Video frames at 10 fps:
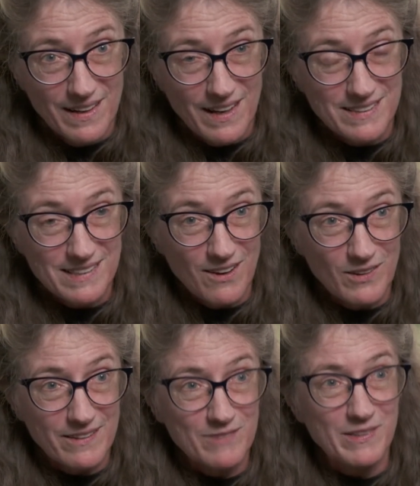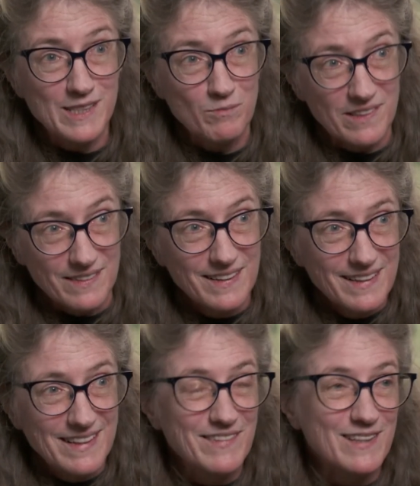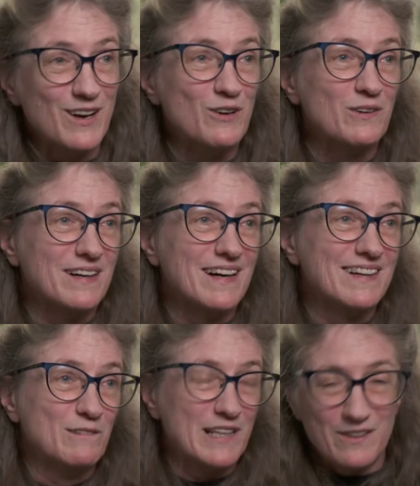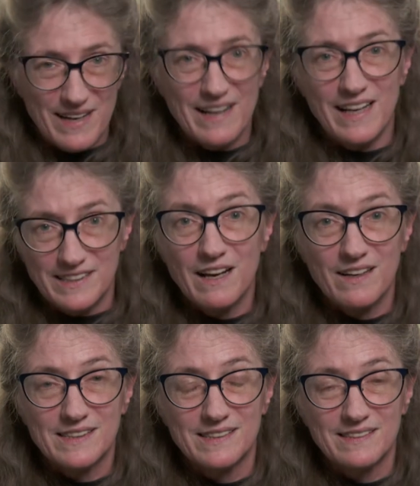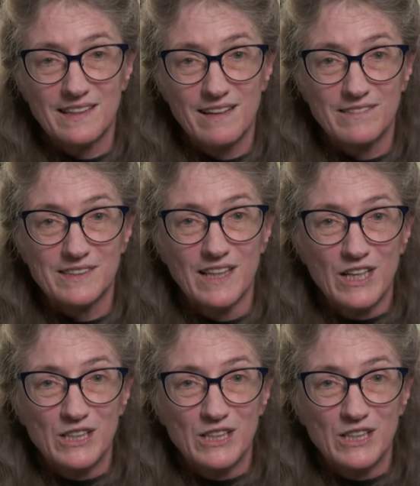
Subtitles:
And so they're invisible, even though when they're at endogenous levels.